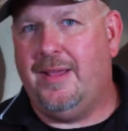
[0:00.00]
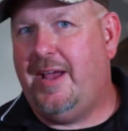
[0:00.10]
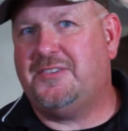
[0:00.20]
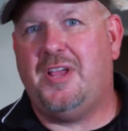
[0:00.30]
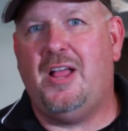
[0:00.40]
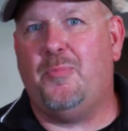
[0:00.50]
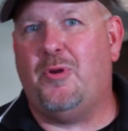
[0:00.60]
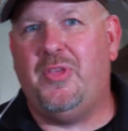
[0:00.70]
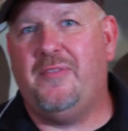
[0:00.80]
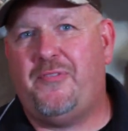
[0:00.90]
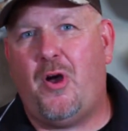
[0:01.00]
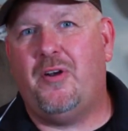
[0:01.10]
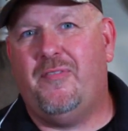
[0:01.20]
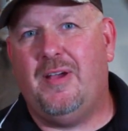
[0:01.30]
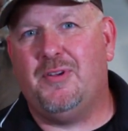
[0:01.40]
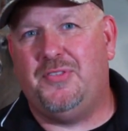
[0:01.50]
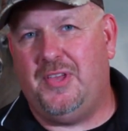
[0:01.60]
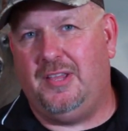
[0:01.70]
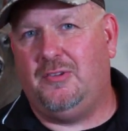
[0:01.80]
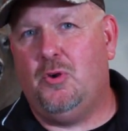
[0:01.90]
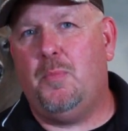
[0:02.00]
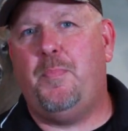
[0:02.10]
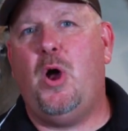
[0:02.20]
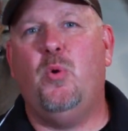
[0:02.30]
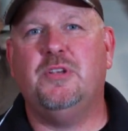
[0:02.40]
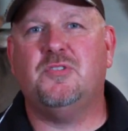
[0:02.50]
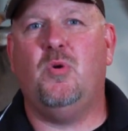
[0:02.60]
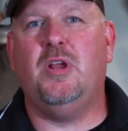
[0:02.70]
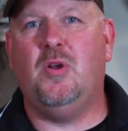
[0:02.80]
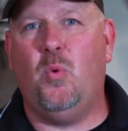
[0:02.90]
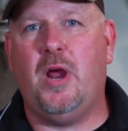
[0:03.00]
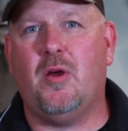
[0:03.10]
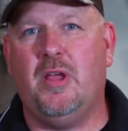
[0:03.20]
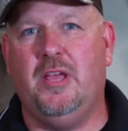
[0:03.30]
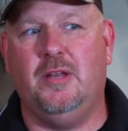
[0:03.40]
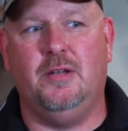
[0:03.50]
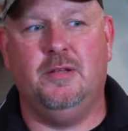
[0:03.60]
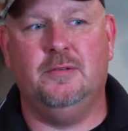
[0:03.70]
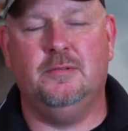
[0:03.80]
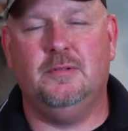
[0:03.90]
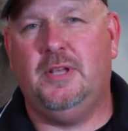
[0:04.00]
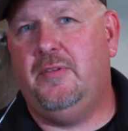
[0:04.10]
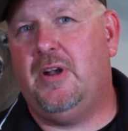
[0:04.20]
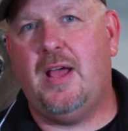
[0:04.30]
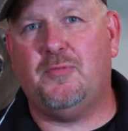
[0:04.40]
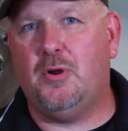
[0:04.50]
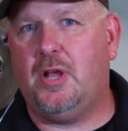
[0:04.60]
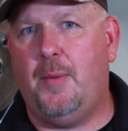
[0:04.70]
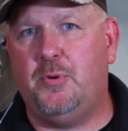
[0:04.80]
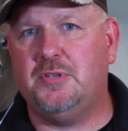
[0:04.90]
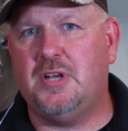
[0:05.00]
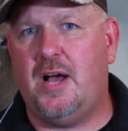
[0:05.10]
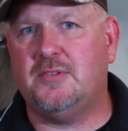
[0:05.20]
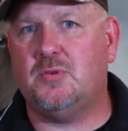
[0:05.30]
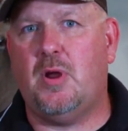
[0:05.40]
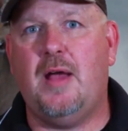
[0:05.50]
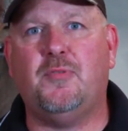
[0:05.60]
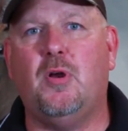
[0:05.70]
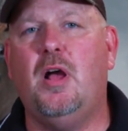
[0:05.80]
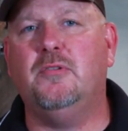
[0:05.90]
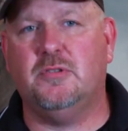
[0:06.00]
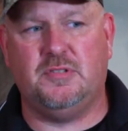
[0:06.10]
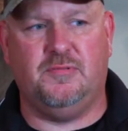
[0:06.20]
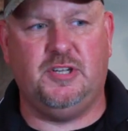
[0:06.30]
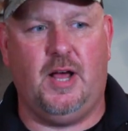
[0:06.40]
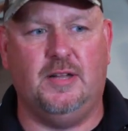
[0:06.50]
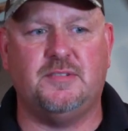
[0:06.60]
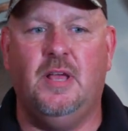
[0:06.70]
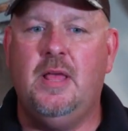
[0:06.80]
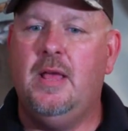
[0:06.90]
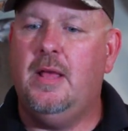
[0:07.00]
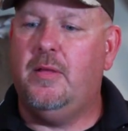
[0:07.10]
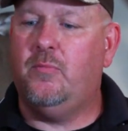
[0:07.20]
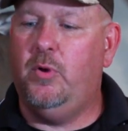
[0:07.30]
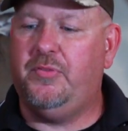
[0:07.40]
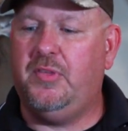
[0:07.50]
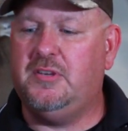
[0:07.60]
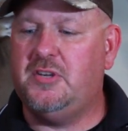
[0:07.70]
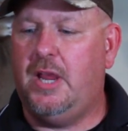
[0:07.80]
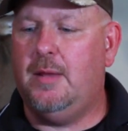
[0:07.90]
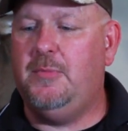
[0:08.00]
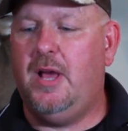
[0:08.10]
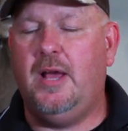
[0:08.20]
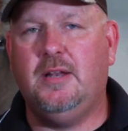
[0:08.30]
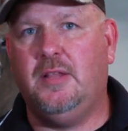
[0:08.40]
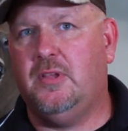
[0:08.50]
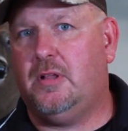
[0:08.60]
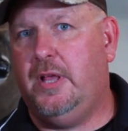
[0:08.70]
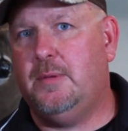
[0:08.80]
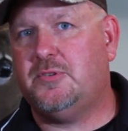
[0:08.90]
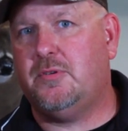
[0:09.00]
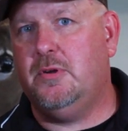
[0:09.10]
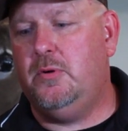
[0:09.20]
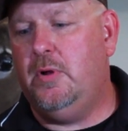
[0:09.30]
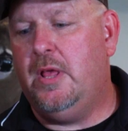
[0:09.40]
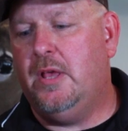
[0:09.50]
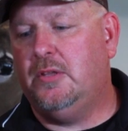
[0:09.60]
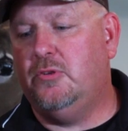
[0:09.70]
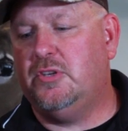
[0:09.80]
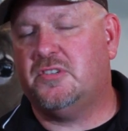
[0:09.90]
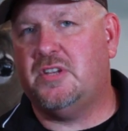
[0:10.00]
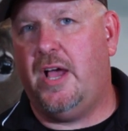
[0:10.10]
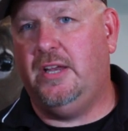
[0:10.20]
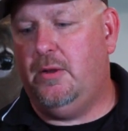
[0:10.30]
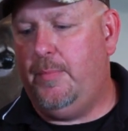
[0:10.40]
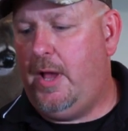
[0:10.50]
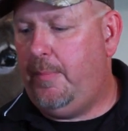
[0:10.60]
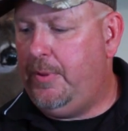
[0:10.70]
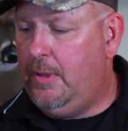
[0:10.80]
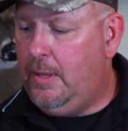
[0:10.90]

Excalibur, they thought of everything. Your bow is going to wear in, even after a couple shots or after hundreds of shots. With the jam nut and the clamp screw, you just tighten them up,